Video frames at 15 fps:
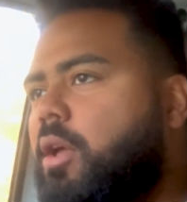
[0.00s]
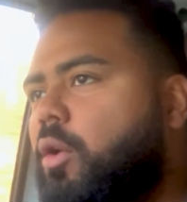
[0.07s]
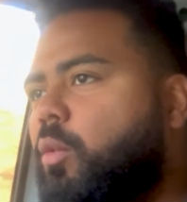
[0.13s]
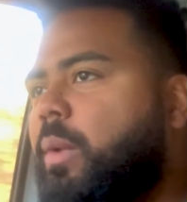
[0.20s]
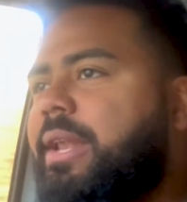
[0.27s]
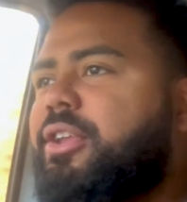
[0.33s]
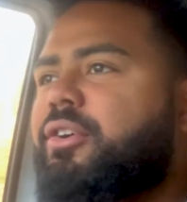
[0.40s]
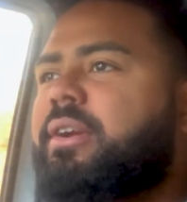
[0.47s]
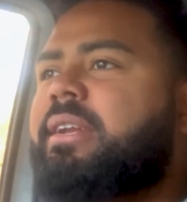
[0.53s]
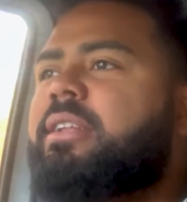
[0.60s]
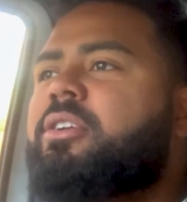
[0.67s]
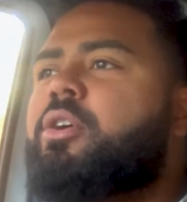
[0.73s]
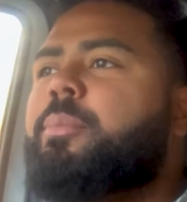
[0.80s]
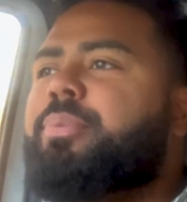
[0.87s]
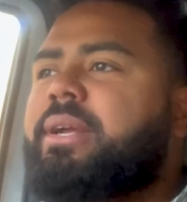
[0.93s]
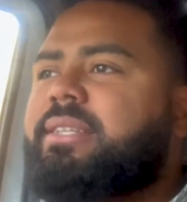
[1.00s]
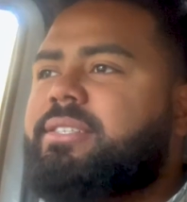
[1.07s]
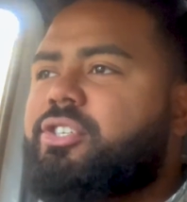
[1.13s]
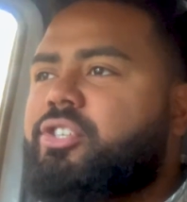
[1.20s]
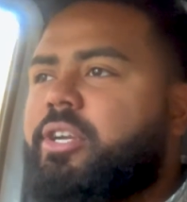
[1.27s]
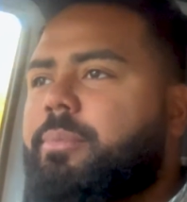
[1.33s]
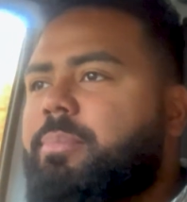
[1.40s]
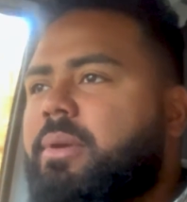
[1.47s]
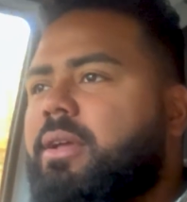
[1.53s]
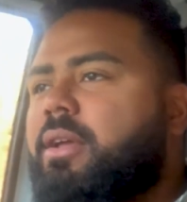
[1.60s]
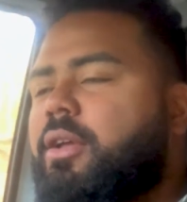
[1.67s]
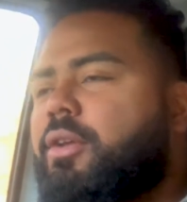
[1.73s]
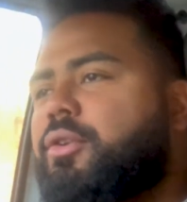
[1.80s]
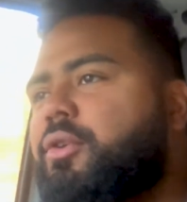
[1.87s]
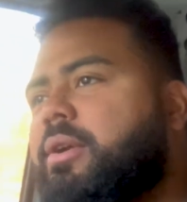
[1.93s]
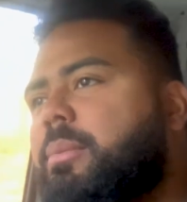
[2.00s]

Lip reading: When you're in your apprenticeship, you